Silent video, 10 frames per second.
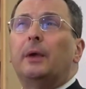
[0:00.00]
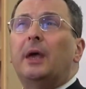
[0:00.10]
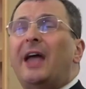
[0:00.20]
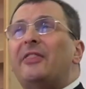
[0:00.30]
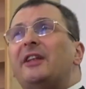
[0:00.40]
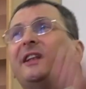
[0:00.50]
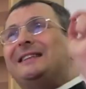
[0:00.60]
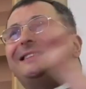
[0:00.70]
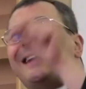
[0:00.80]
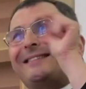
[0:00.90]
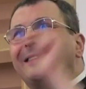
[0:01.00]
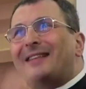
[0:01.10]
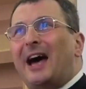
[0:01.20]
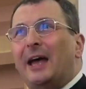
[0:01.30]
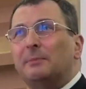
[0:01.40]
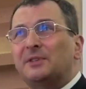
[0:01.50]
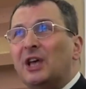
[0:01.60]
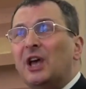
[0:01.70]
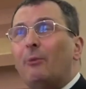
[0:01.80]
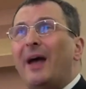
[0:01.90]
And in these latter times,
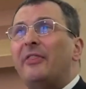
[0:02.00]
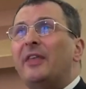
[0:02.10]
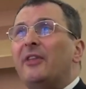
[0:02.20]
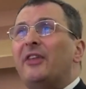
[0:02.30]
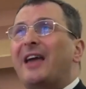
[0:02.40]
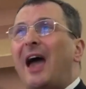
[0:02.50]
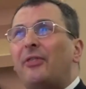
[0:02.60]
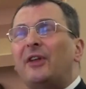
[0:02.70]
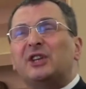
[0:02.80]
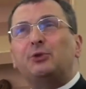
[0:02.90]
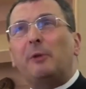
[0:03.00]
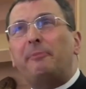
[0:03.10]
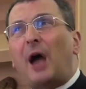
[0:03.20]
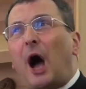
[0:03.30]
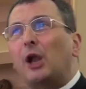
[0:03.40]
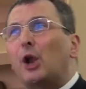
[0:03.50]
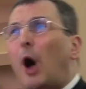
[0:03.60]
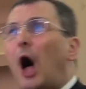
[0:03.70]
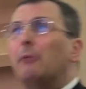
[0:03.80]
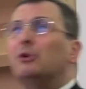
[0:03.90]
when the Catholics will be
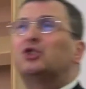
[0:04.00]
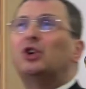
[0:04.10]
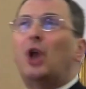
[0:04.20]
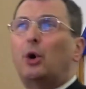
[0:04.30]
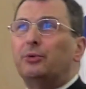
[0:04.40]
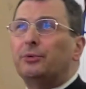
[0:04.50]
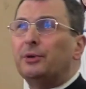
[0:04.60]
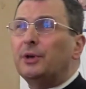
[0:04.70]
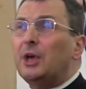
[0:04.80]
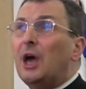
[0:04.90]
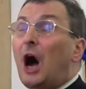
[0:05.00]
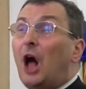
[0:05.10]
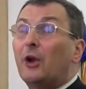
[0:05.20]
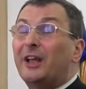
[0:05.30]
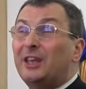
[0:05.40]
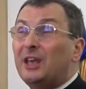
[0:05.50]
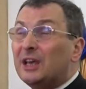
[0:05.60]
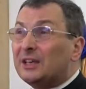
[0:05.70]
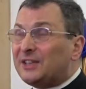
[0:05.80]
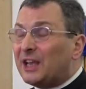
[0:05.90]
almost alone, already
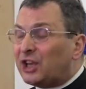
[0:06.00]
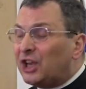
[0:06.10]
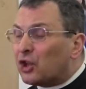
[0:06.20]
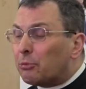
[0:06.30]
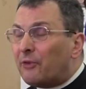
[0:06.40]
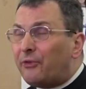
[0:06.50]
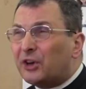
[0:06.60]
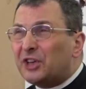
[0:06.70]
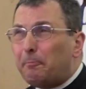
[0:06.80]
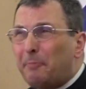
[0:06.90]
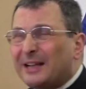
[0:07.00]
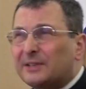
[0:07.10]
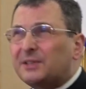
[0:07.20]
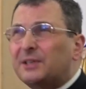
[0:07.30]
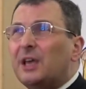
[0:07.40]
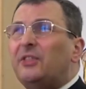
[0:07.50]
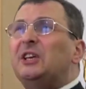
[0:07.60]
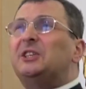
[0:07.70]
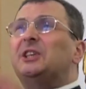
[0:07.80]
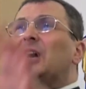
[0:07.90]
St. Grignon de Montfort depicts
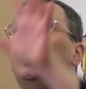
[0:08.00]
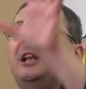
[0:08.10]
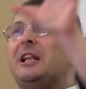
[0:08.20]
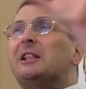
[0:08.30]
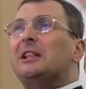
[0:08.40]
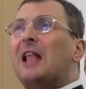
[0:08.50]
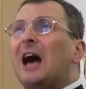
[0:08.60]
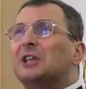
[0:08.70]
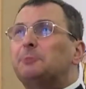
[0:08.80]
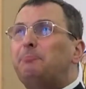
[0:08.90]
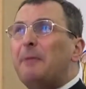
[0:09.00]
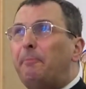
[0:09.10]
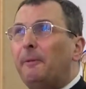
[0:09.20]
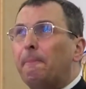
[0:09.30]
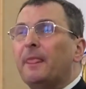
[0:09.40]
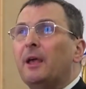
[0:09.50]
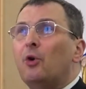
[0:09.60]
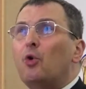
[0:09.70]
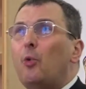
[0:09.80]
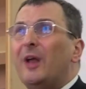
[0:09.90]
these little last people
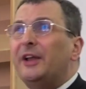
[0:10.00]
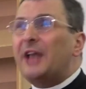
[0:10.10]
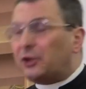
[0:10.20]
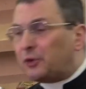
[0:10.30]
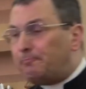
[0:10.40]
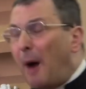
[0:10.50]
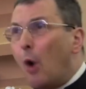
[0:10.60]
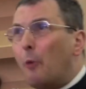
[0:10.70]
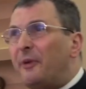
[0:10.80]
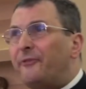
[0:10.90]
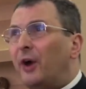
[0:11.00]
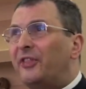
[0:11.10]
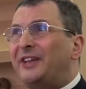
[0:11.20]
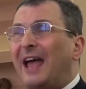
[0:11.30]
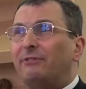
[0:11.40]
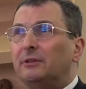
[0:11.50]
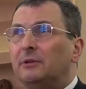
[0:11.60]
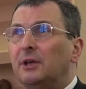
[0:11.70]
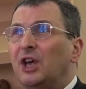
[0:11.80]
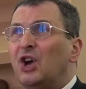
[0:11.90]
who will not bow before the devil,
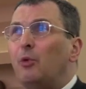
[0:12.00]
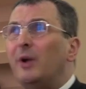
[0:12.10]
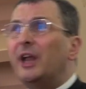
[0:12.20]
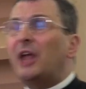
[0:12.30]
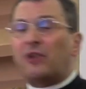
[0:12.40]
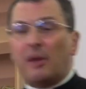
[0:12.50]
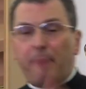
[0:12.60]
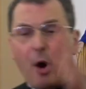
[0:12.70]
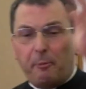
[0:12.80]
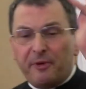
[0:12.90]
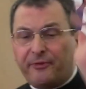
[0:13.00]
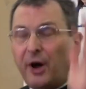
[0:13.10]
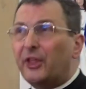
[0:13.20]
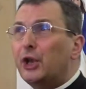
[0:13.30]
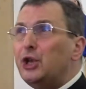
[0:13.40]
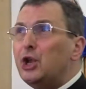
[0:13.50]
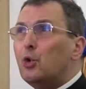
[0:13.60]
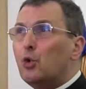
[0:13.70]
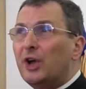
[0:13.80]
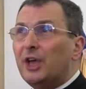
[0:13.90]
who will not bow before the
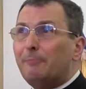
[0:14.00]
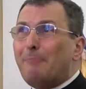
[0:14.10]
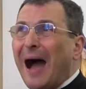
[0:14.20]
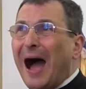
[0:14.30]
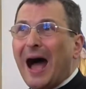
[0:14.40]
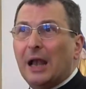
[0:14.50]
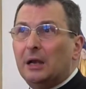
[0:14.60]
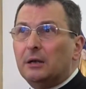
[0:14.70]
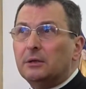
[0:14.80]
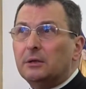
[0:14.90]
new Baal,